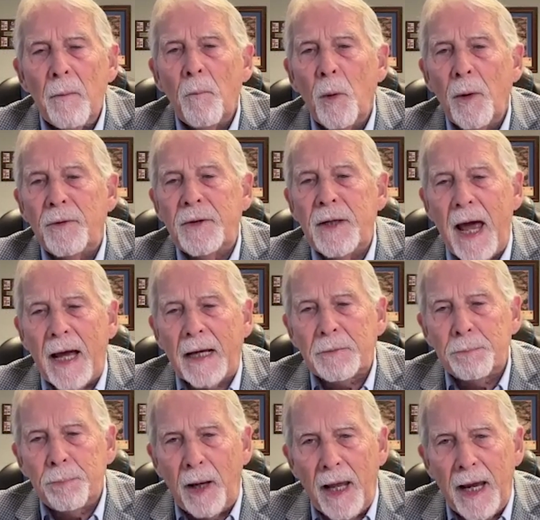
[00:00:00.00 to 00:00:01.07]
With tax
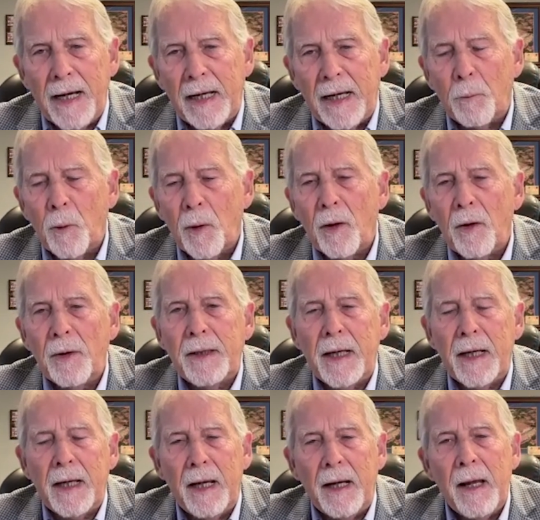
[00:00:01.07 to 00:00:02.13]
planning, we're
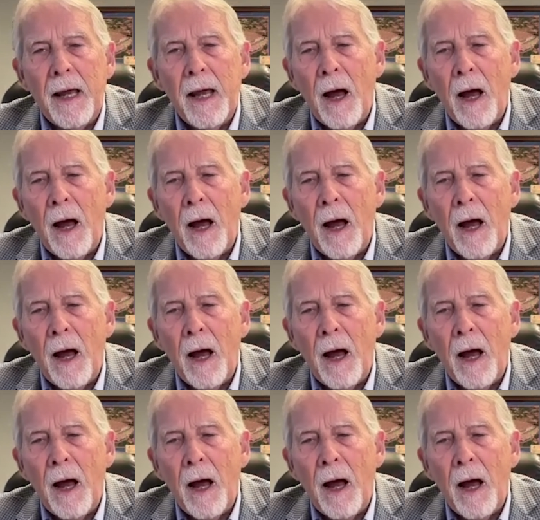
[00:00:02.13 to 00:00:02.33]
looking at